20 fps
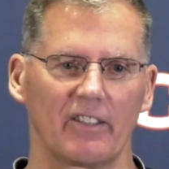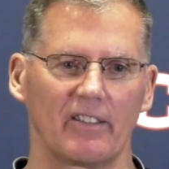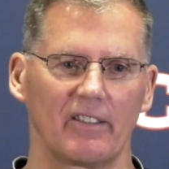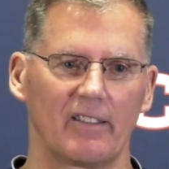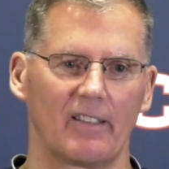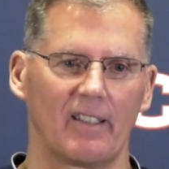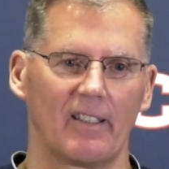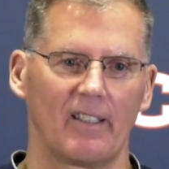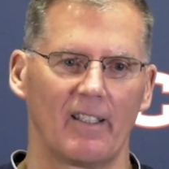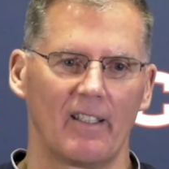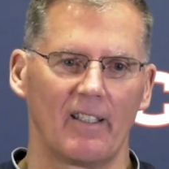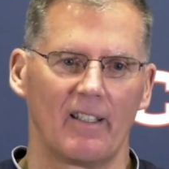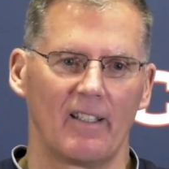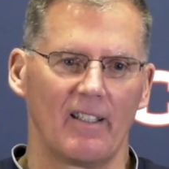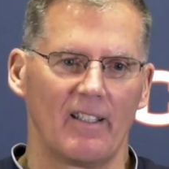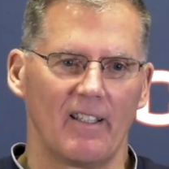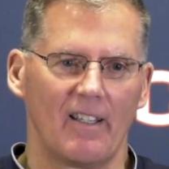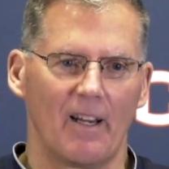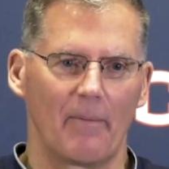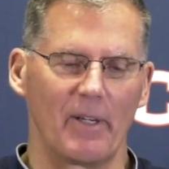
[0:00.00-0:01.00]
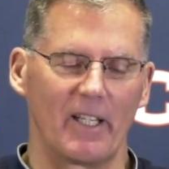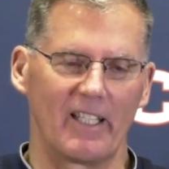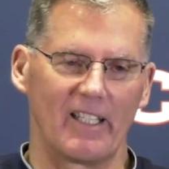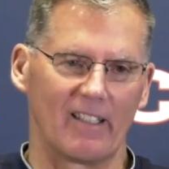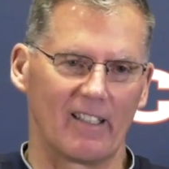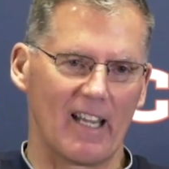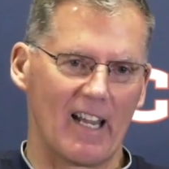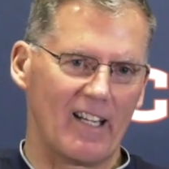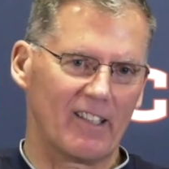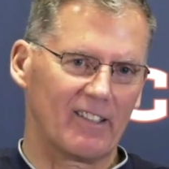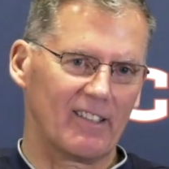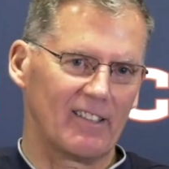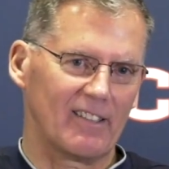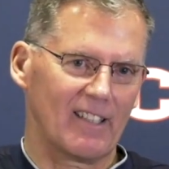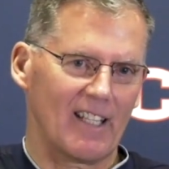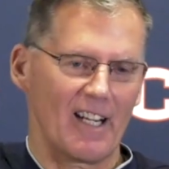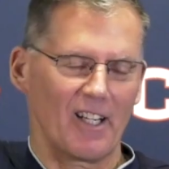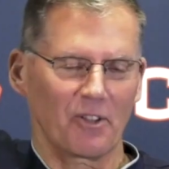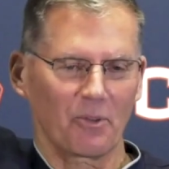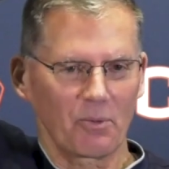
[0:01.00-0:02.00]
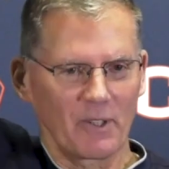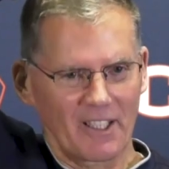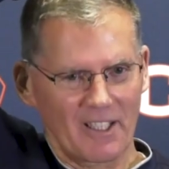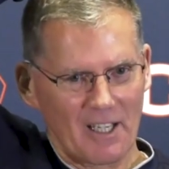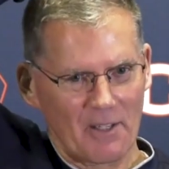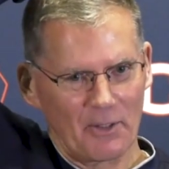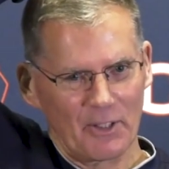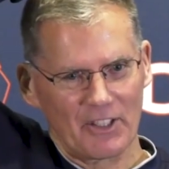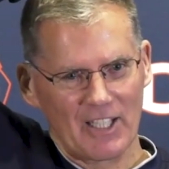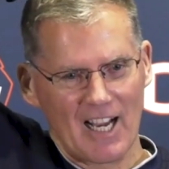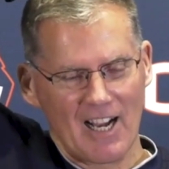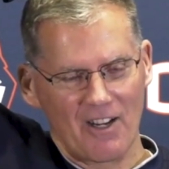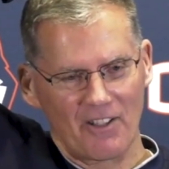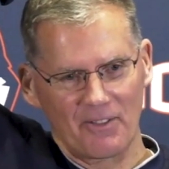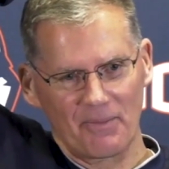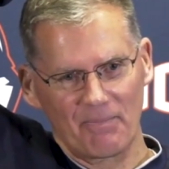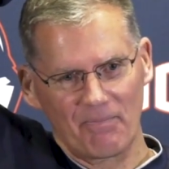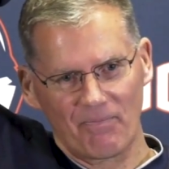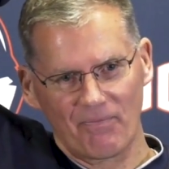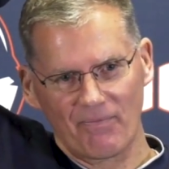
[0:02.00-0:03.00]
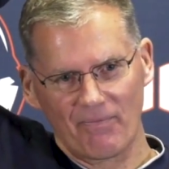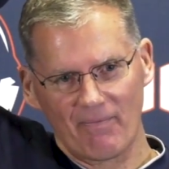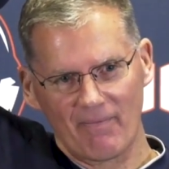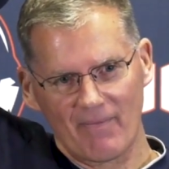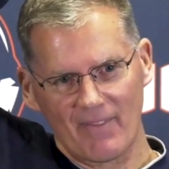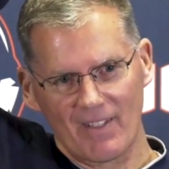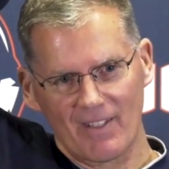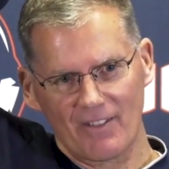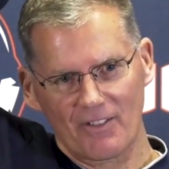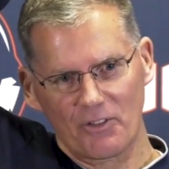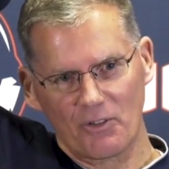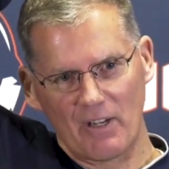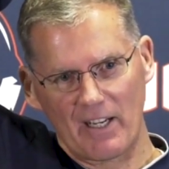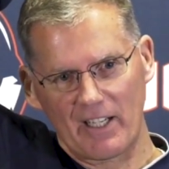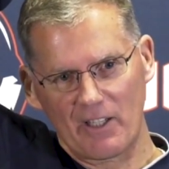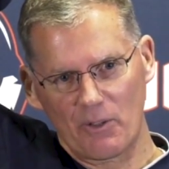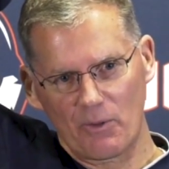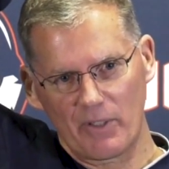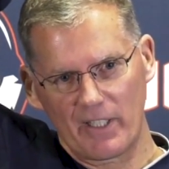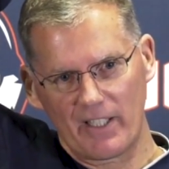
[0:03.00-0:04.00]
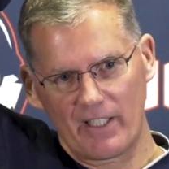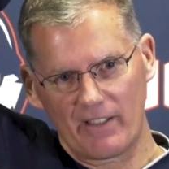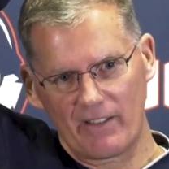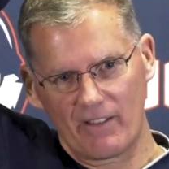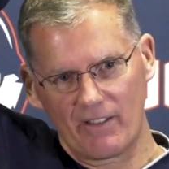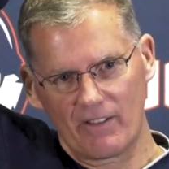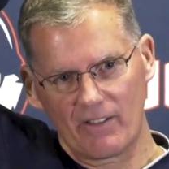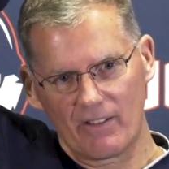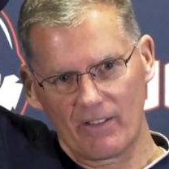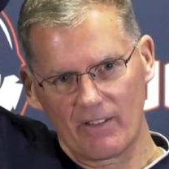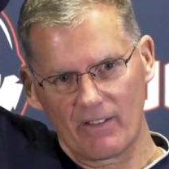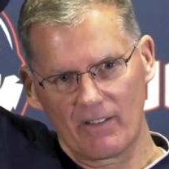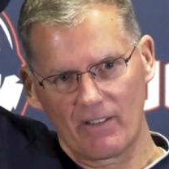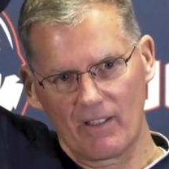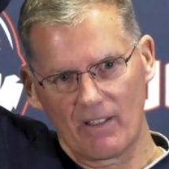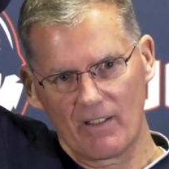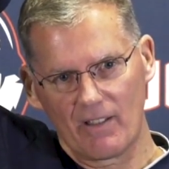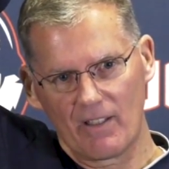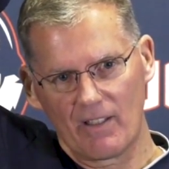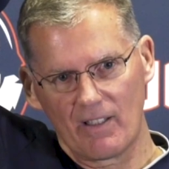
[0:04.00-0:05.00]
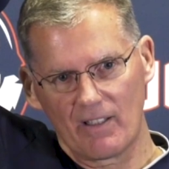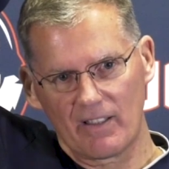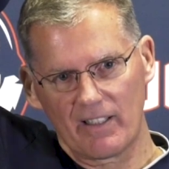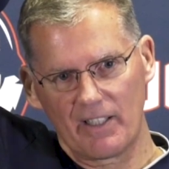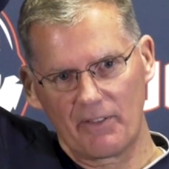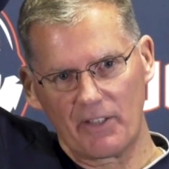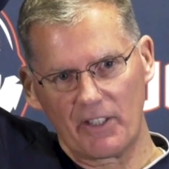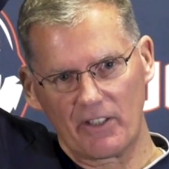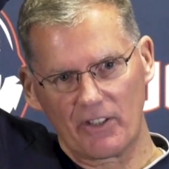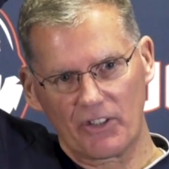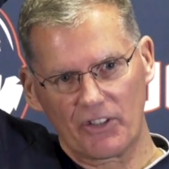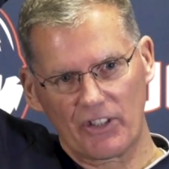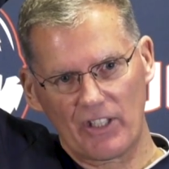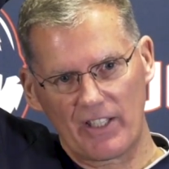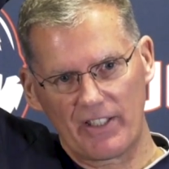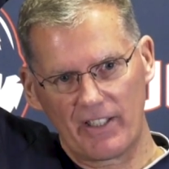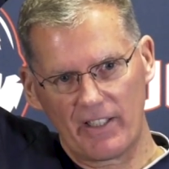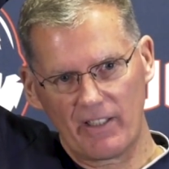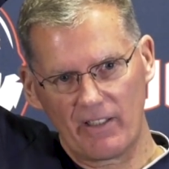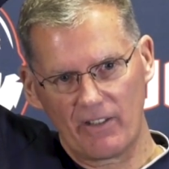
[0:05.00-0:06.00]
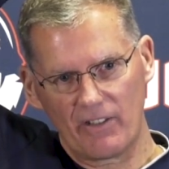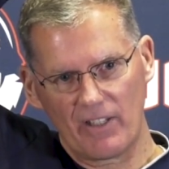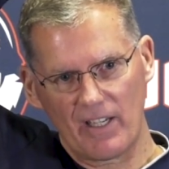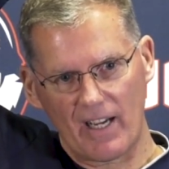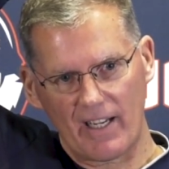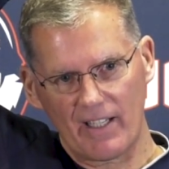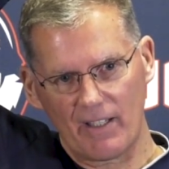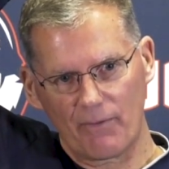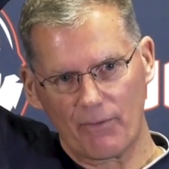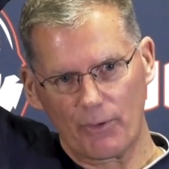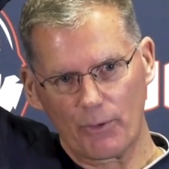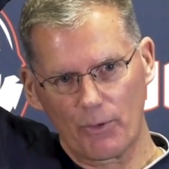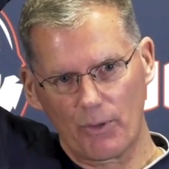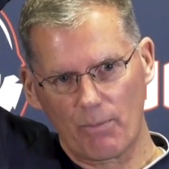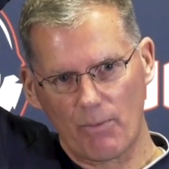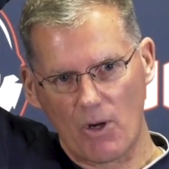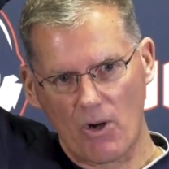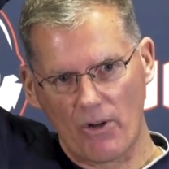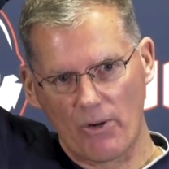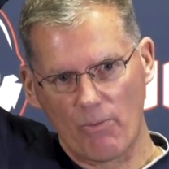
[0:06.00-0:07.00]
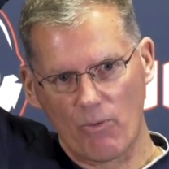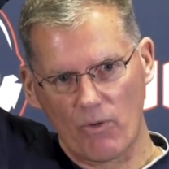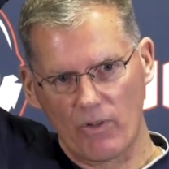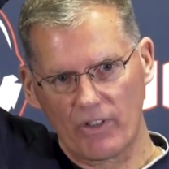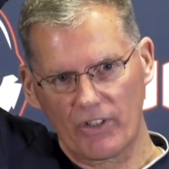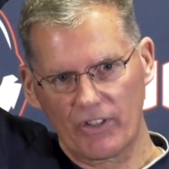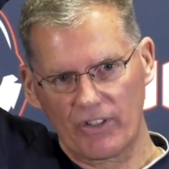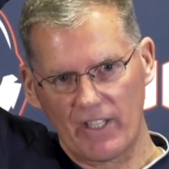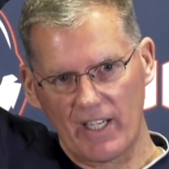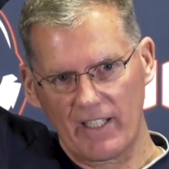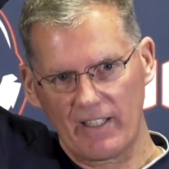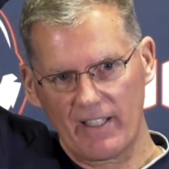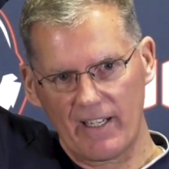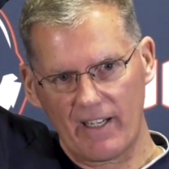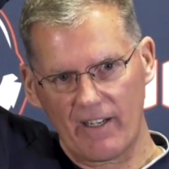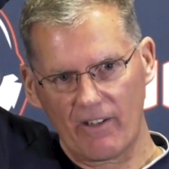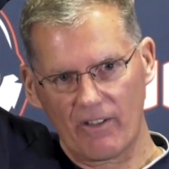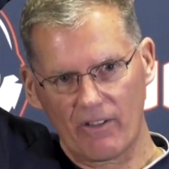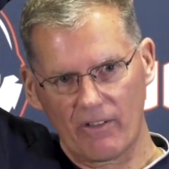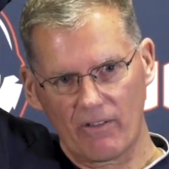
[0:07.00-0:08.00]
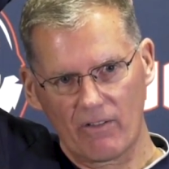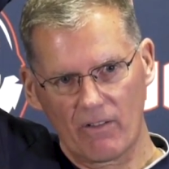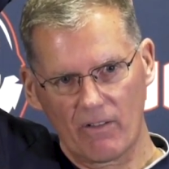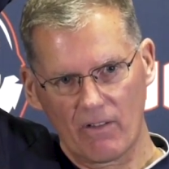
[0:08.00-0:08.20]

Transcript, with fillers: And I mean, the last week I was out, so I go in, leave here Sunday night, flew to Baltimore, stayed there,